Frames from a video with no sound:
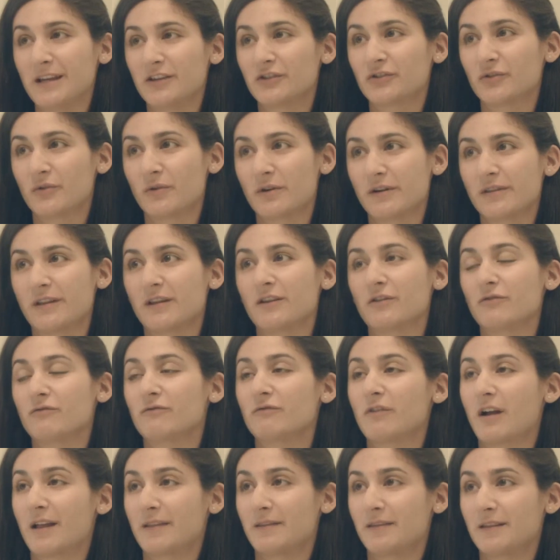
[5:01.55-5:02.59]
sure that you
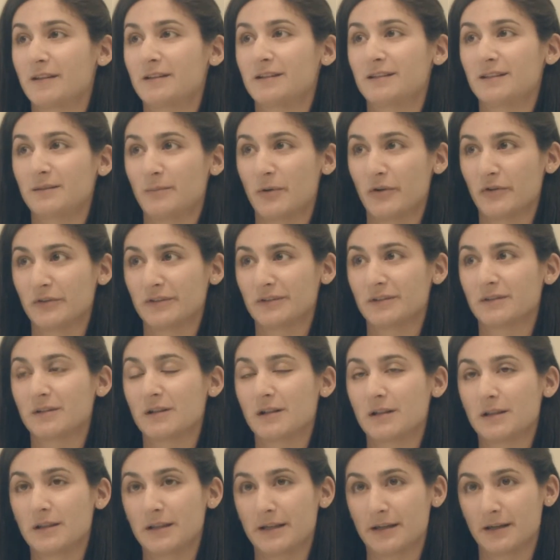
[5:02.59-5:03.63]
run the disposal
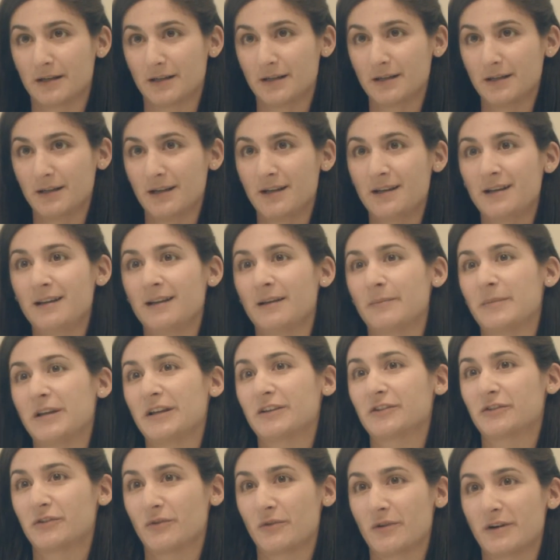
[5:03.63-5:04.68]
clear.
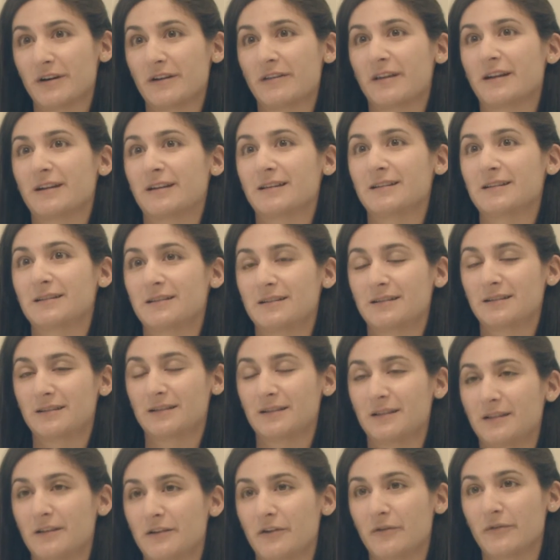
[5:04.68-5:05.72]
Make sure that it's
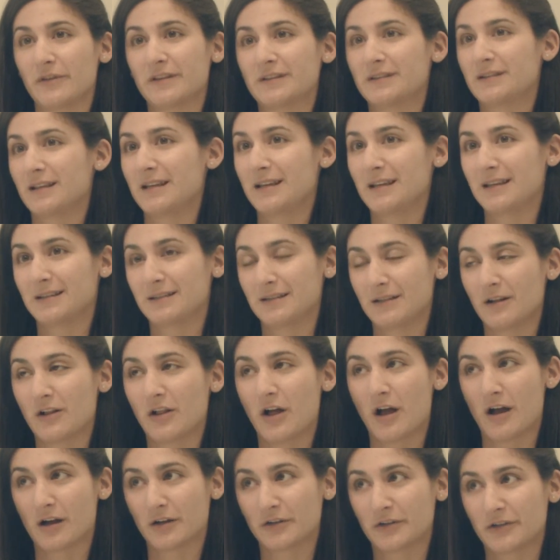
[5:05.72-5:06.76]
the sink isn't
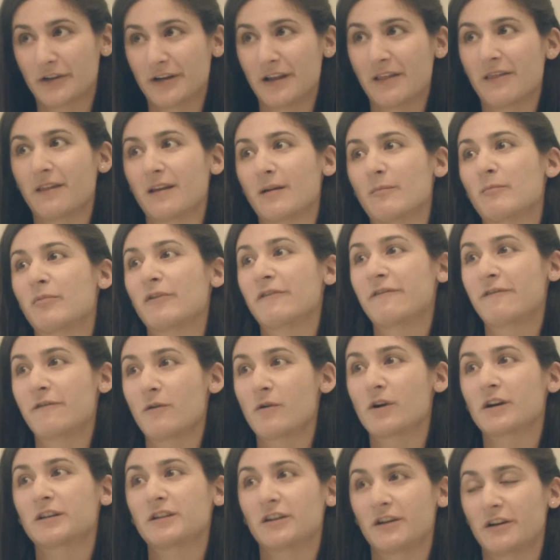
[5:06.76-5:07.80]
clogged or anything
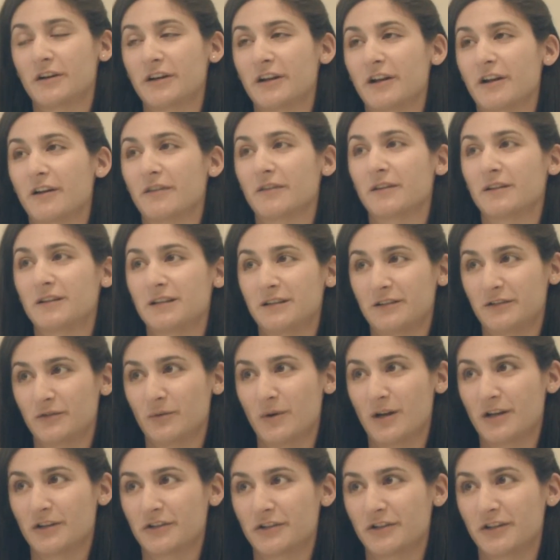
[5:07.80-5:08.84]
before turning on the
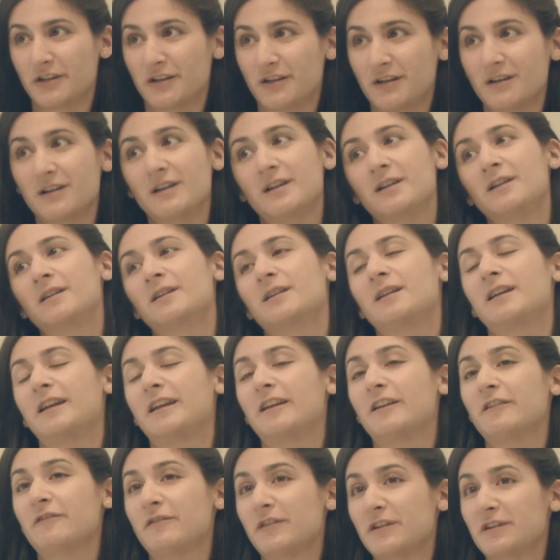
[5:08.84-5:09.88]
dishwasher.
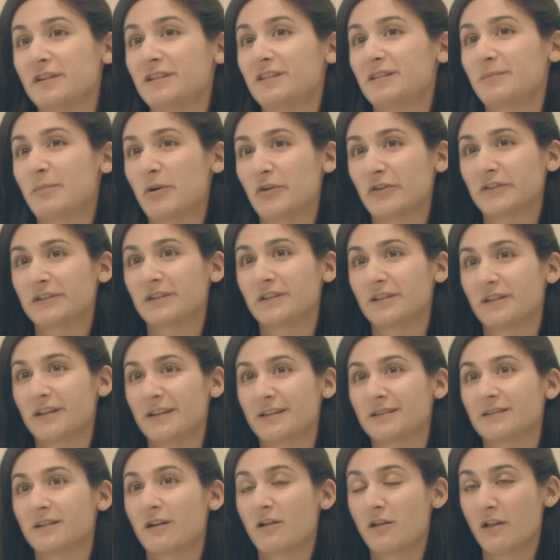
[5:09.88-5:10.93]
If the disposal
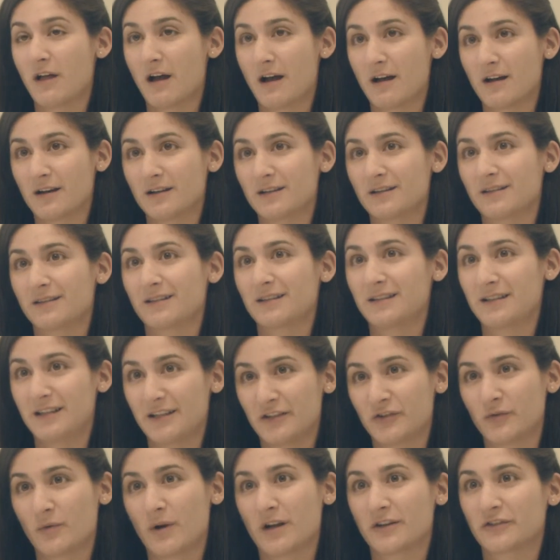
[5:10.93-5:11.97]
is clogged, the
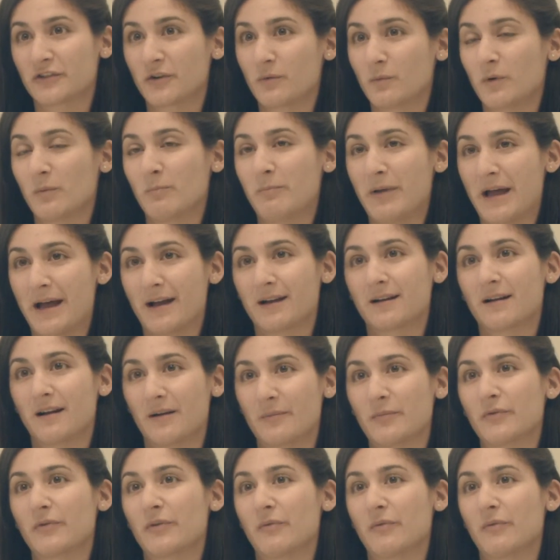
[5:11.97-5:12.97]
dishwasher will back up with